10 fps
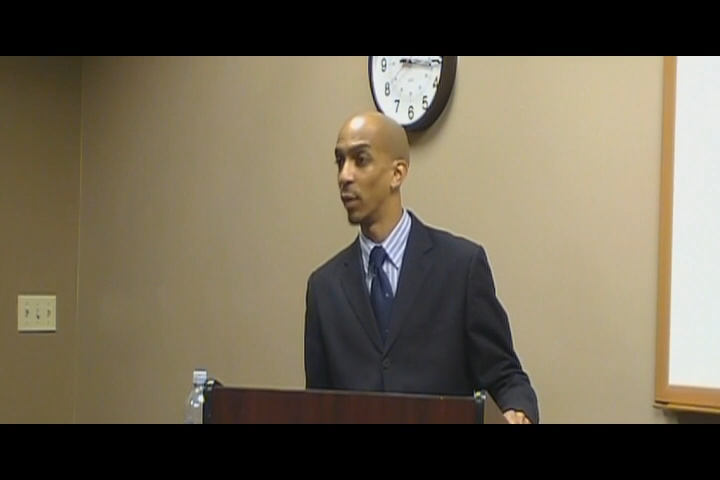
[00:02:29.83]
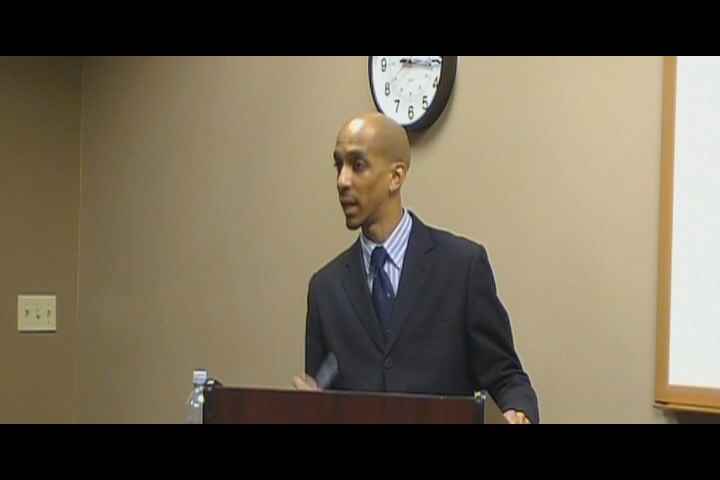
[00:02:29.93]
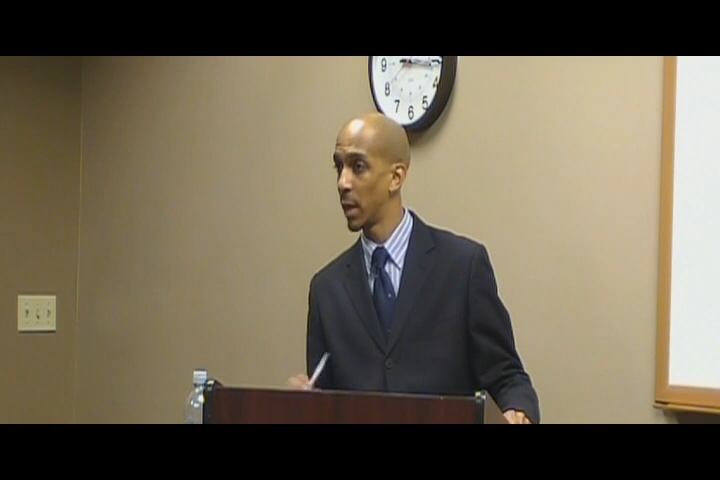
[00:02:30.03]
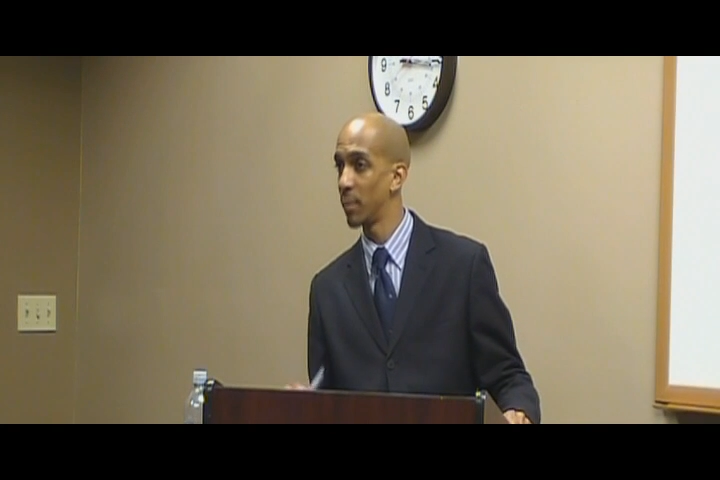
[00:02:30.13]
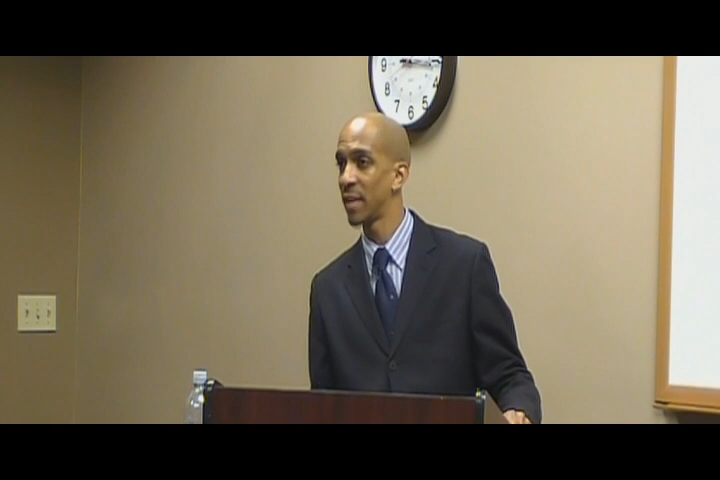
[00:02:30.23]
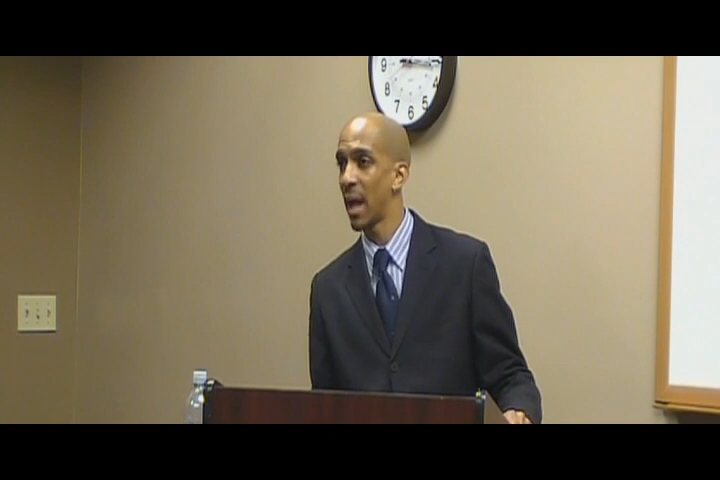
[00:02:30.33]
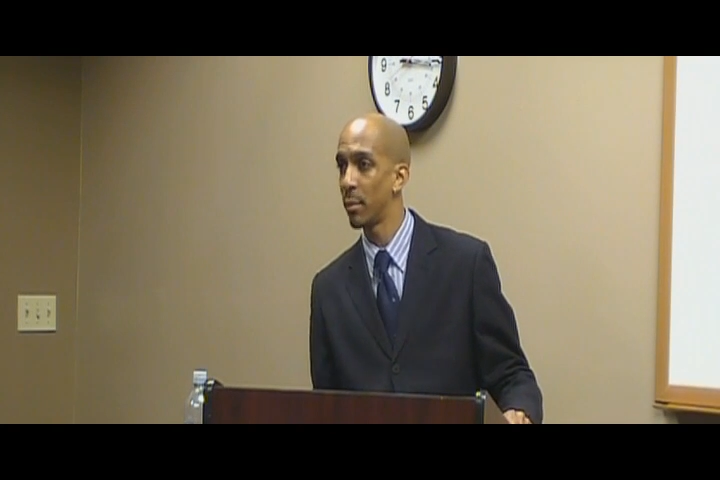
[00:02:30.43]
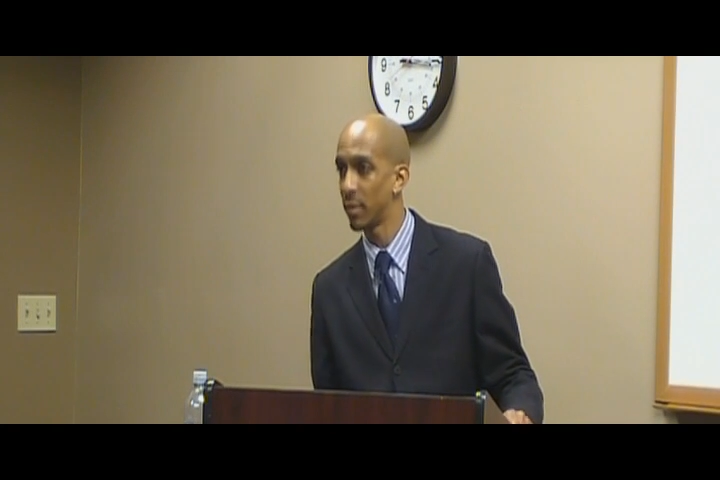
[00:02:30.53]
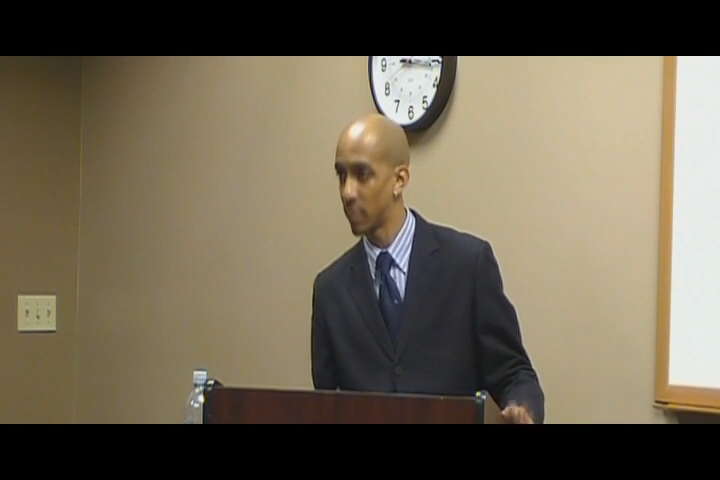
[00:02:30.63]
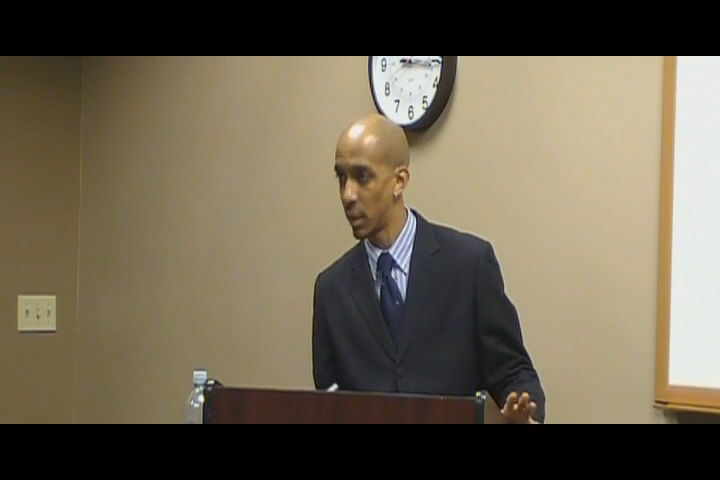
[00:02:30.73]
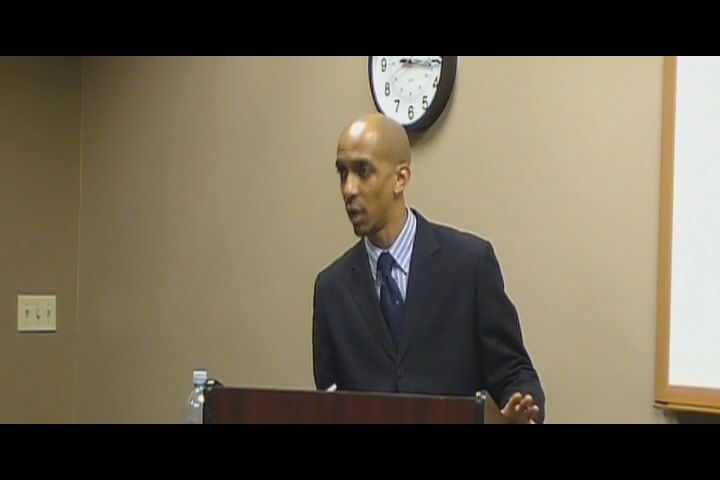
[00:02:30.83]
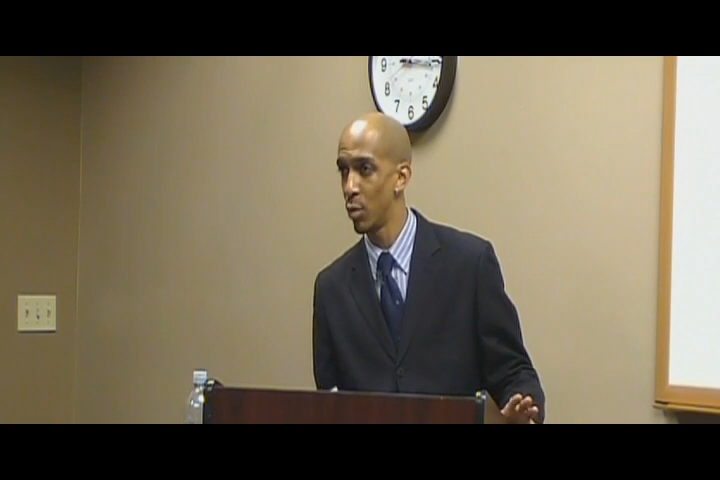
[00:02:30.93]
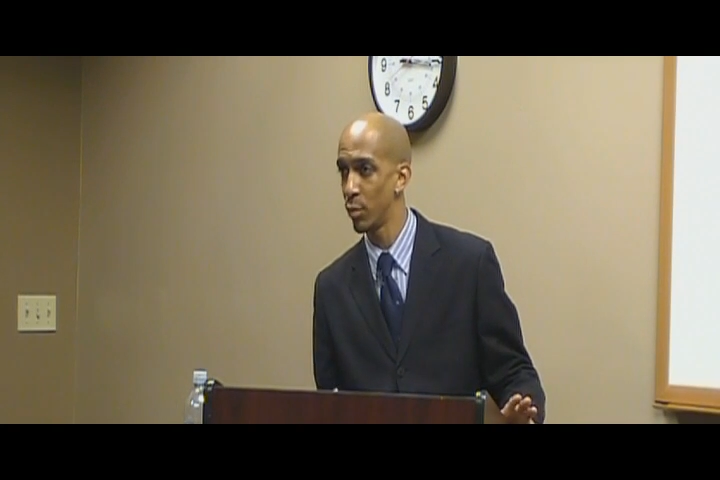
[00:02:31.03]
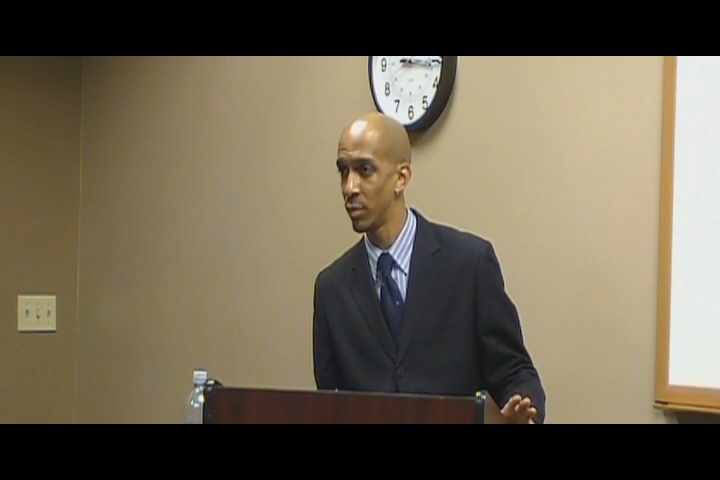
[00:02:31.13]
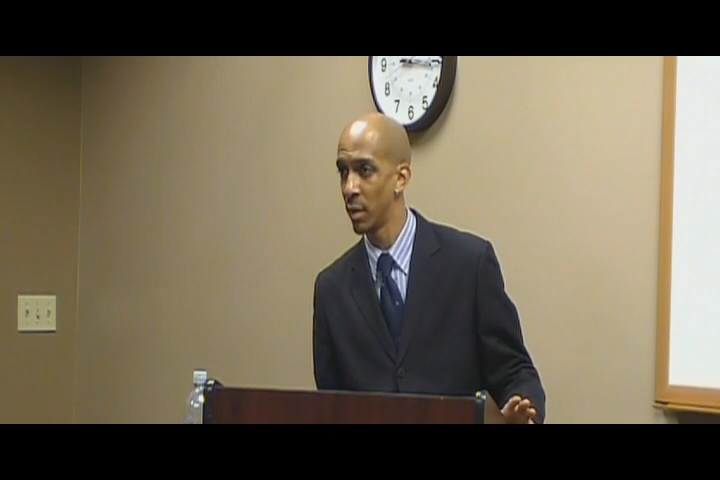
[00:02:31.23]
When it comes time to
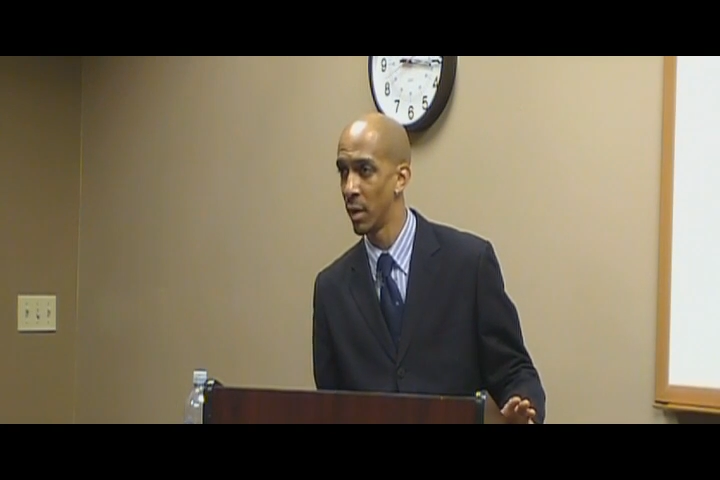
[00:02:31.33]
close,